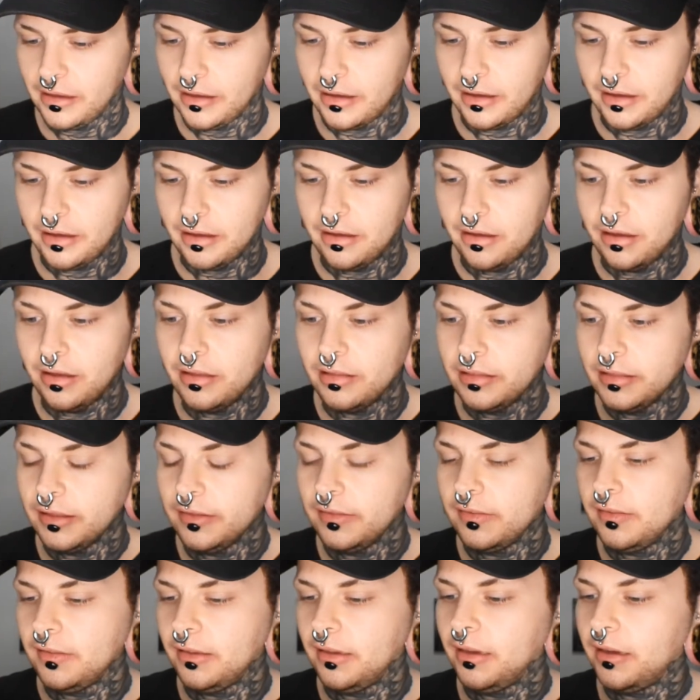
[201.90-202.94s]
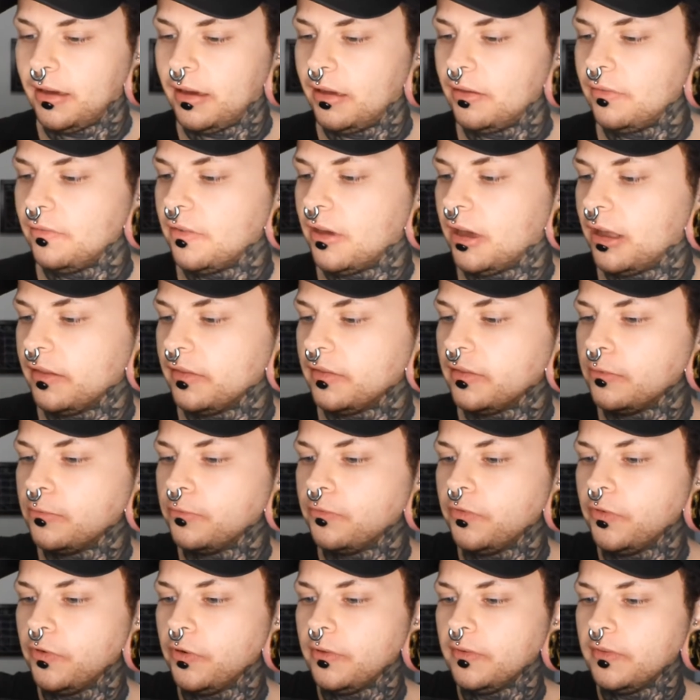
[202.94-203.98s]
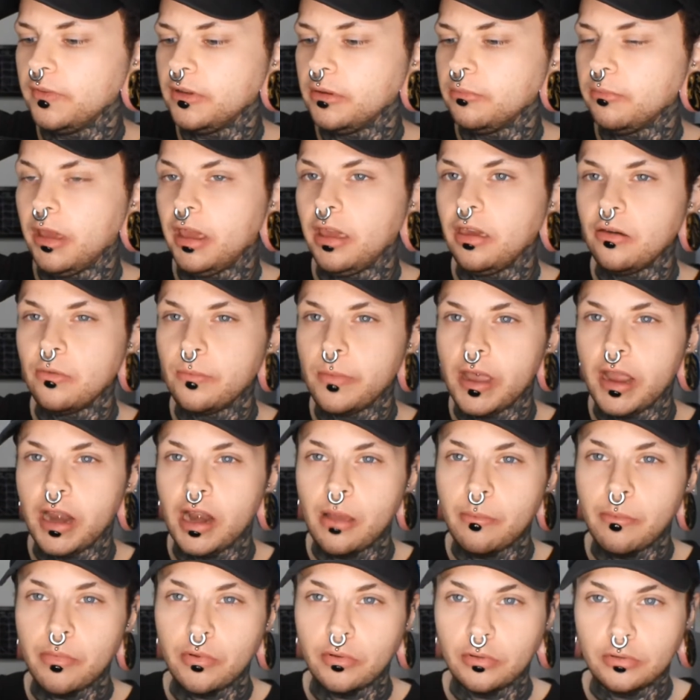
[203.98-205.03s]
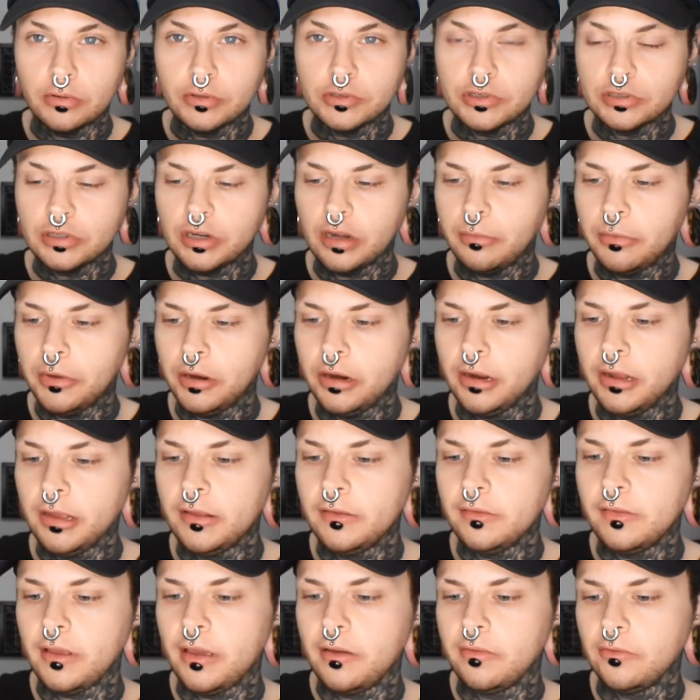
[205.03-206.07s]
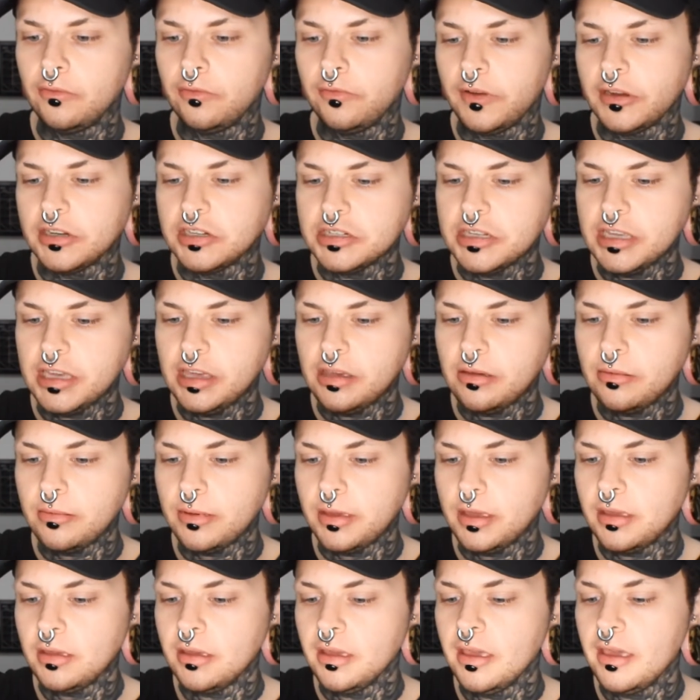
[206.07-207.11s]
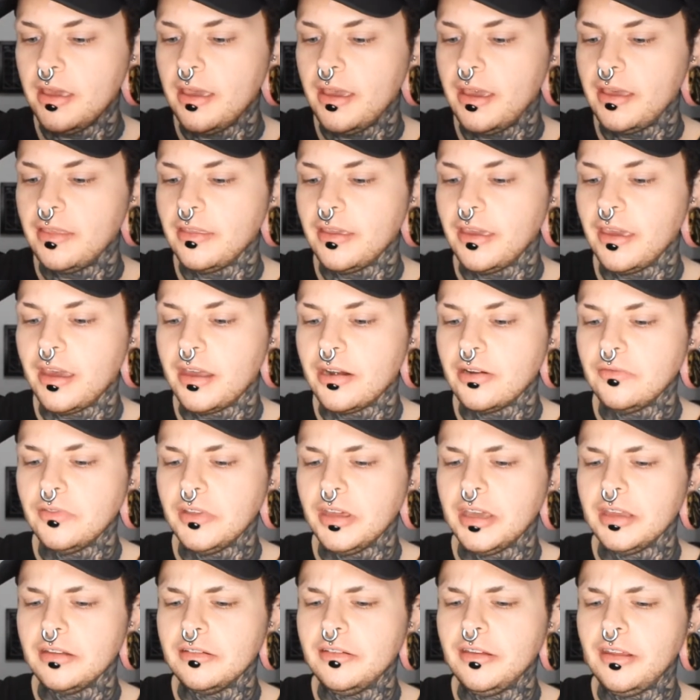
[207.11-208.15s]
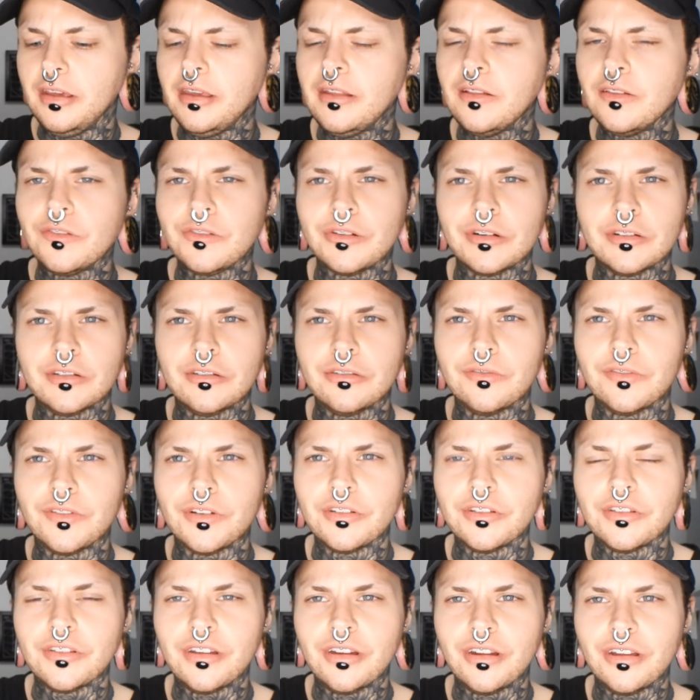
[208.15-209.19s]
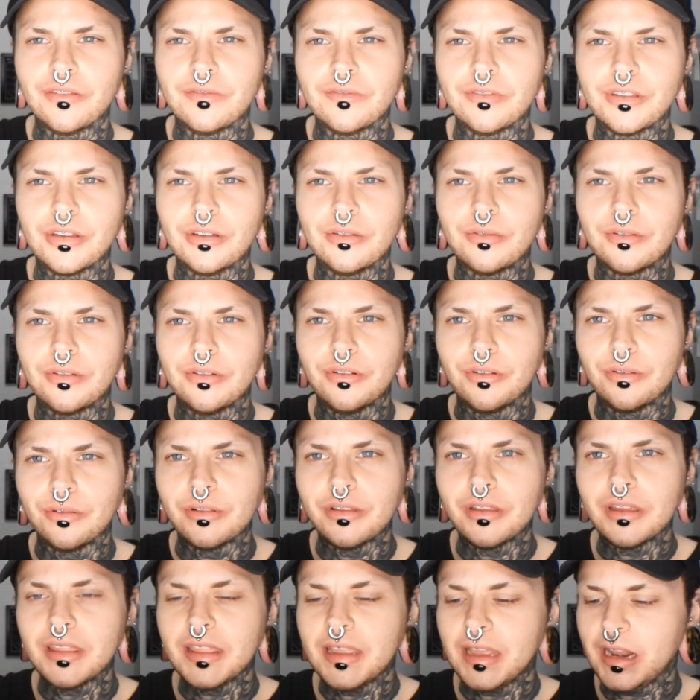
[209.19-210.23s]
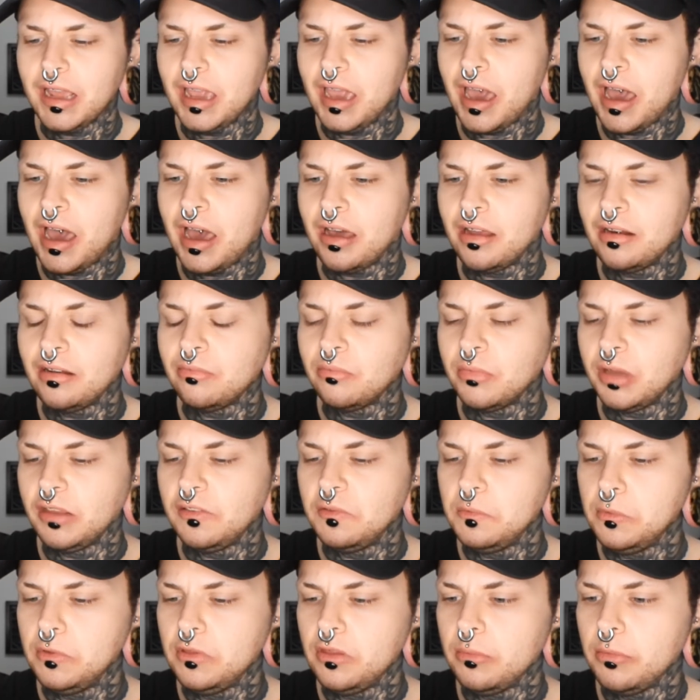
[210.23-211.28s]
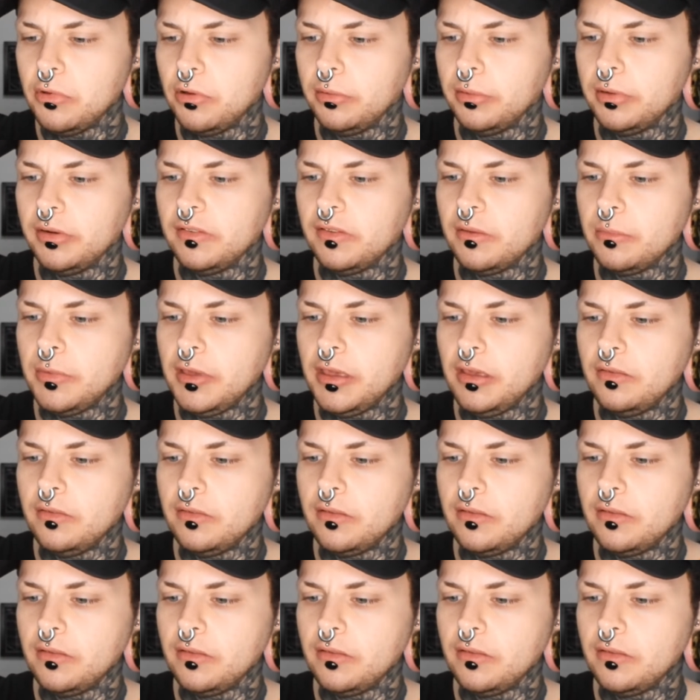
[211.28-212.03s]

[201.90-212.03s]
Uh, let's see, I've got some frozen mango, pineapple, and strawberries. I have a fresh kiwi, and then kind of like a deconstructed version of the granola that I had in my smoothie bowl recipe.